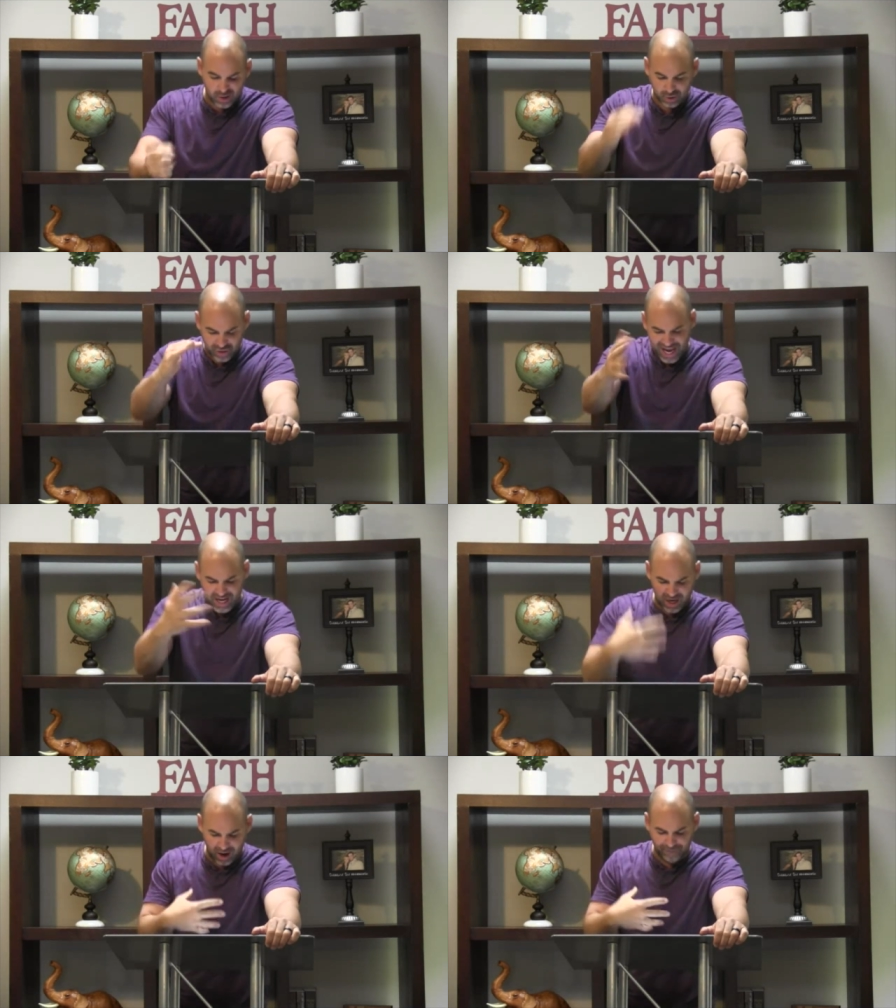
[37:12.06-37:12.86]
So take
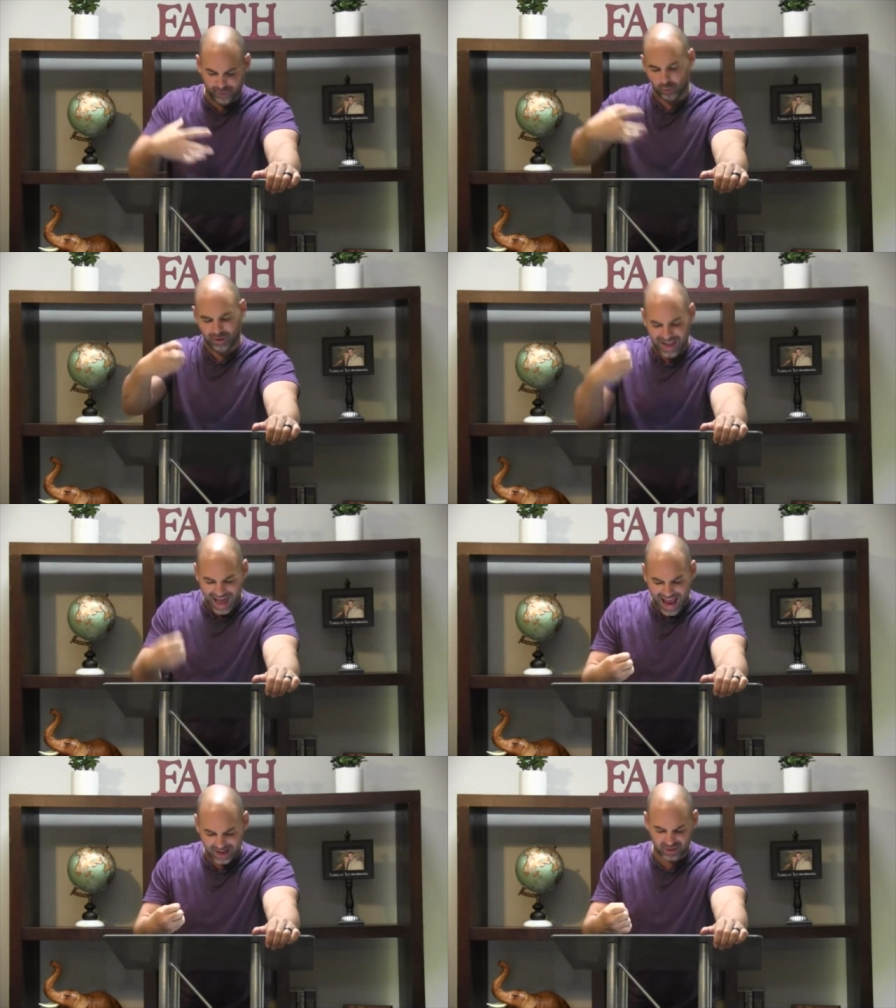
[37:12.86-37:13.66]
comfort,
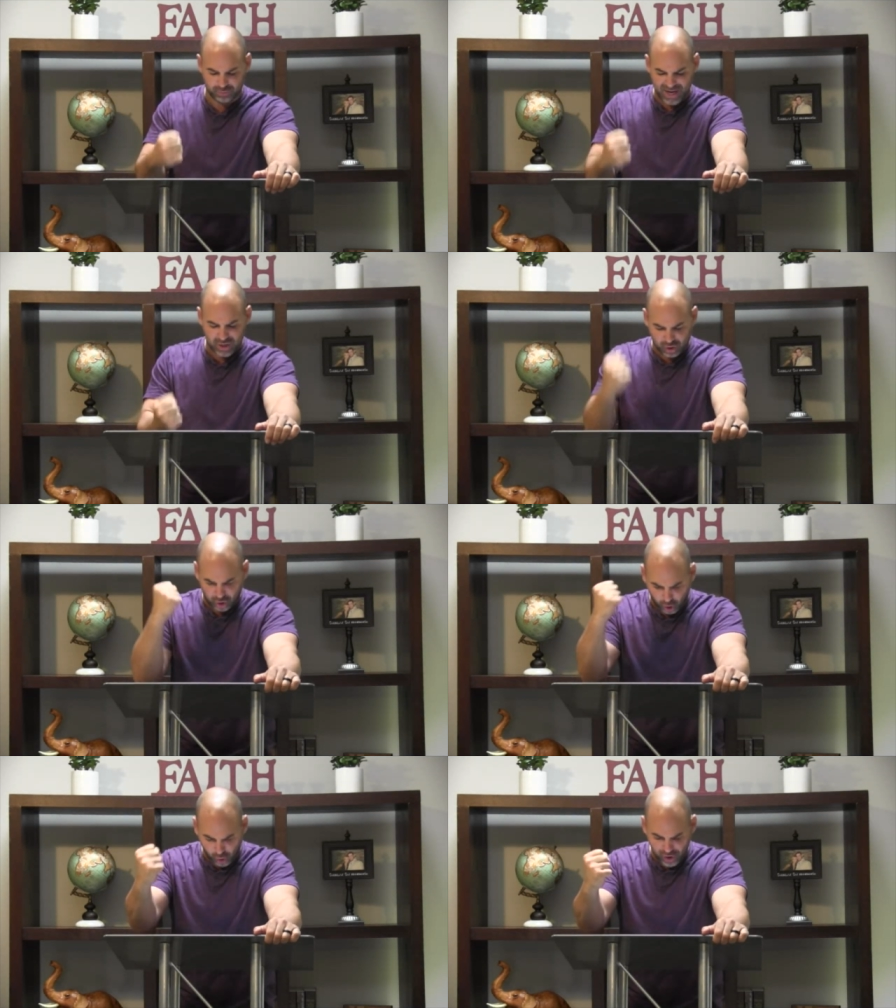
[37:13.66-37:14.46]
relax, be
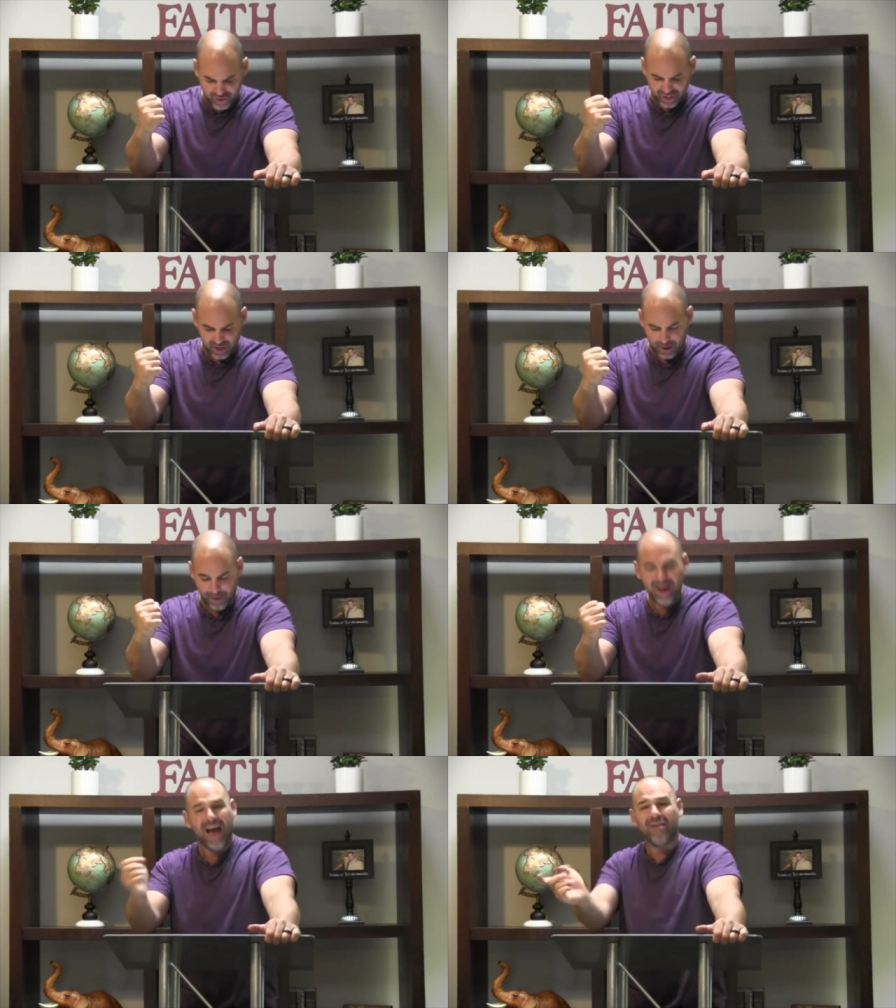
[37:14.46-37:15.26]
encouraged in Him.
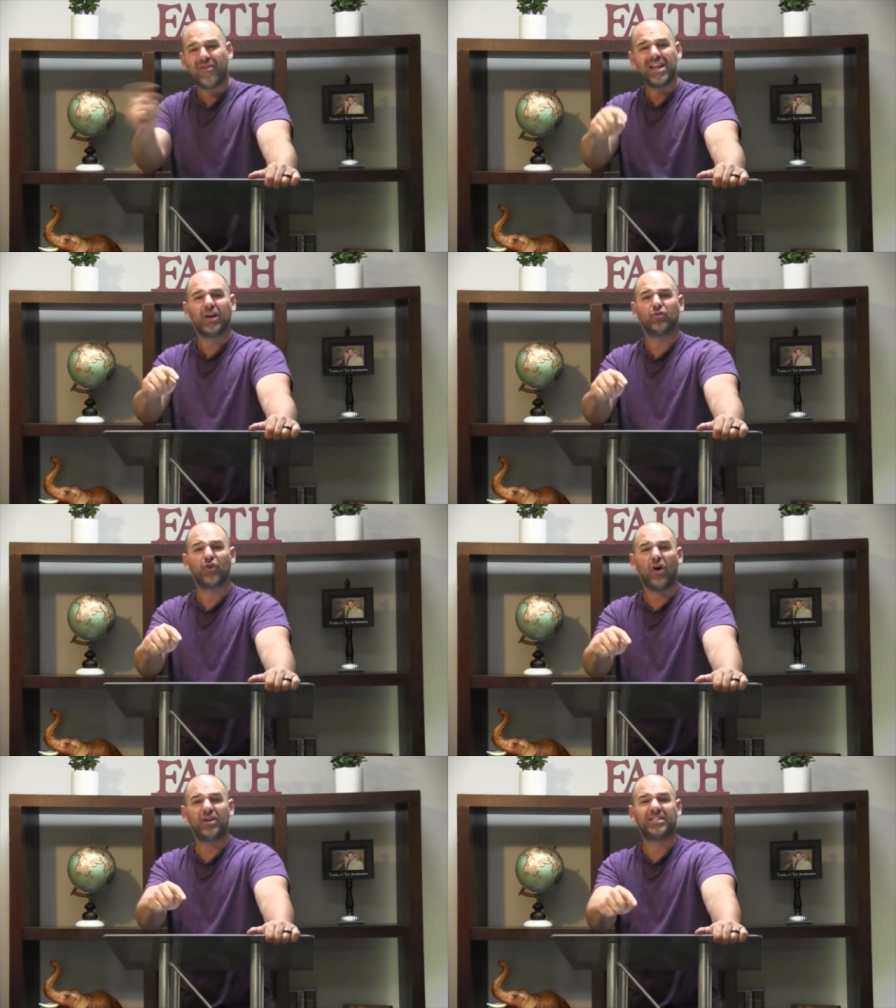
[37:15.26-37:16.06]
And then He goes
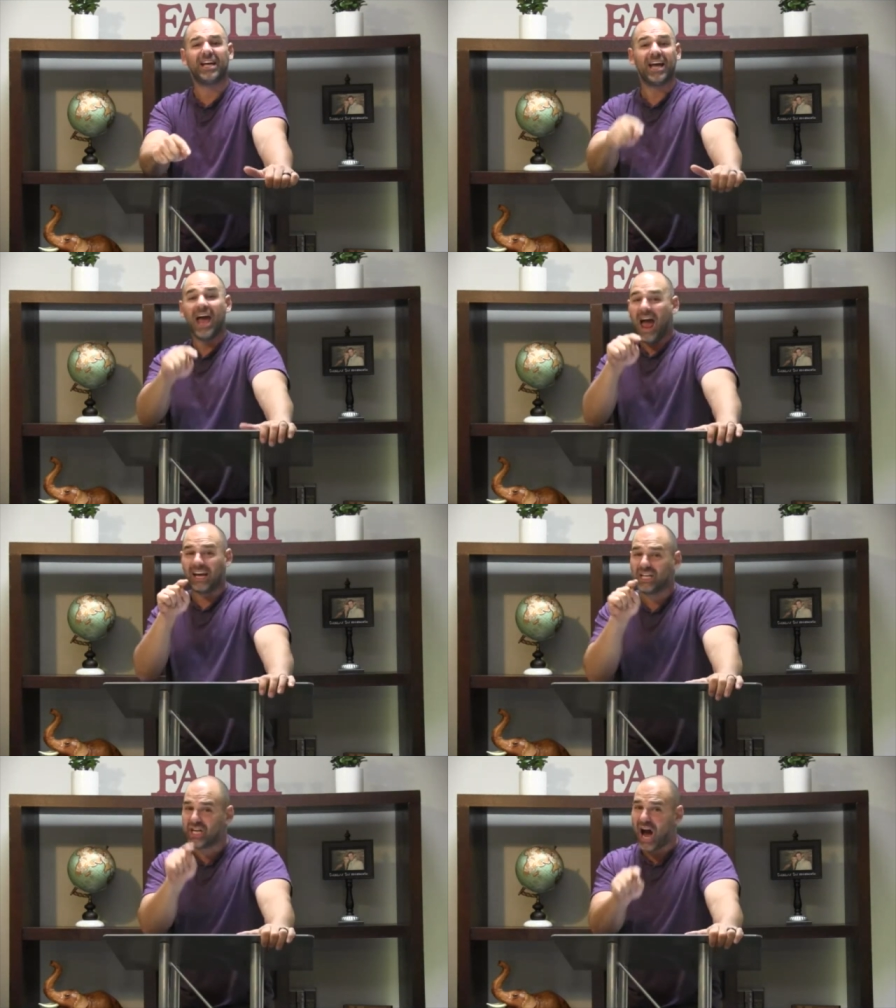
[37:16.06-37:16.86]
on to say,
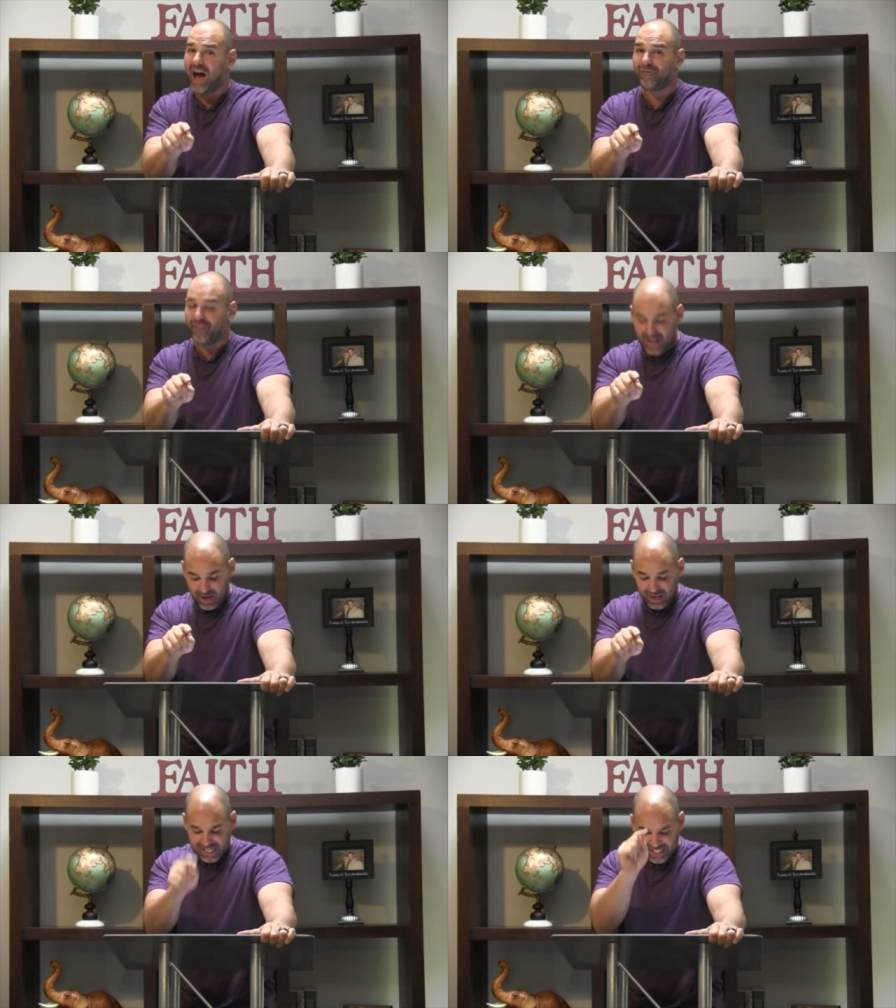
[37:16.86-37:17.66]
and
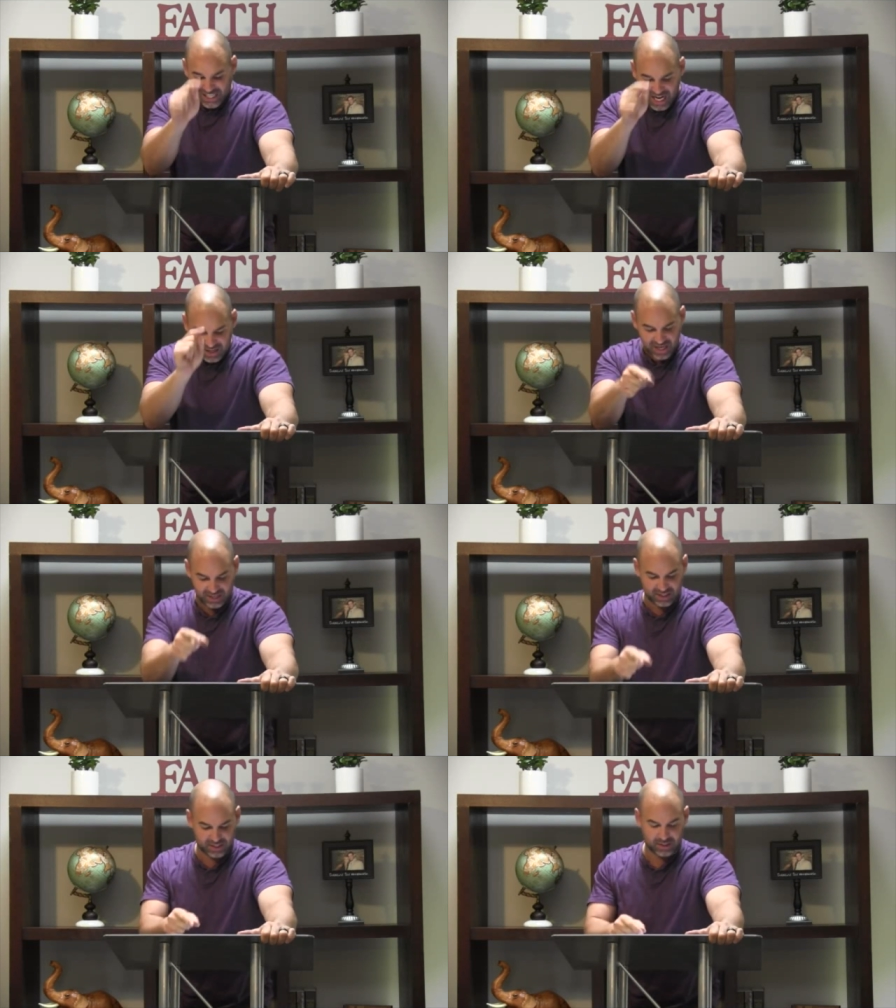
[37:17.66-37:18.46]
confidently say
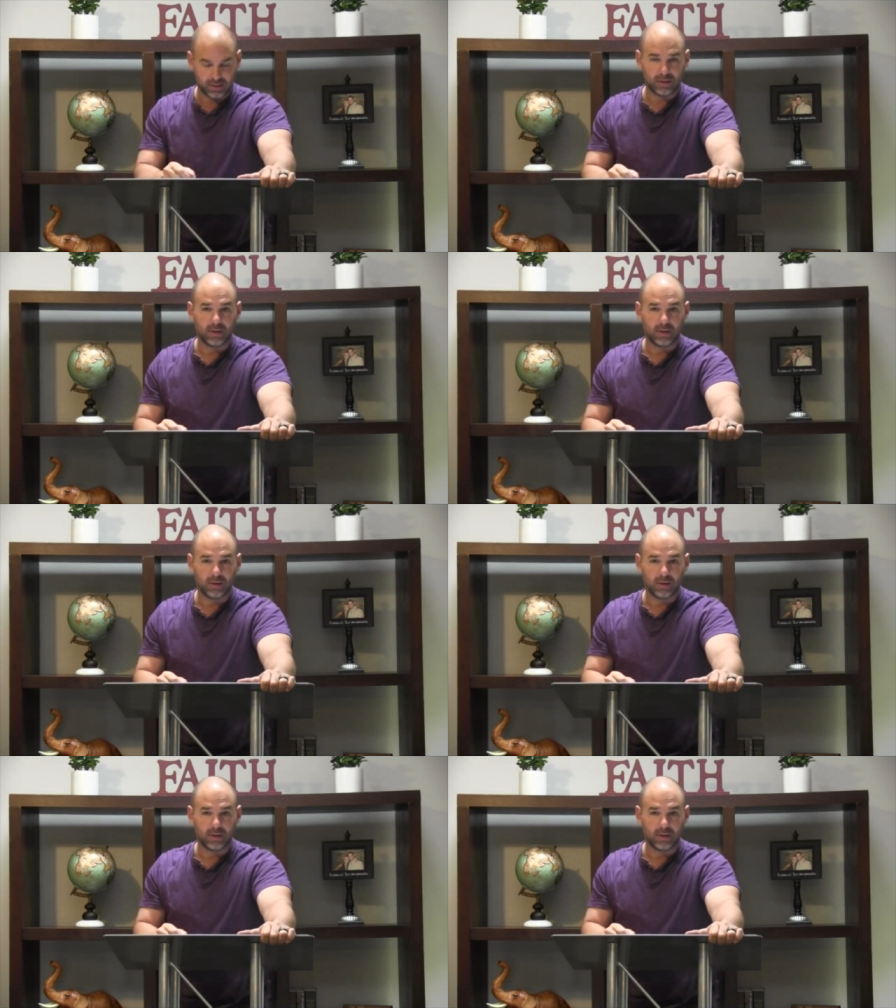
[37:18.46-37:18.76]
this.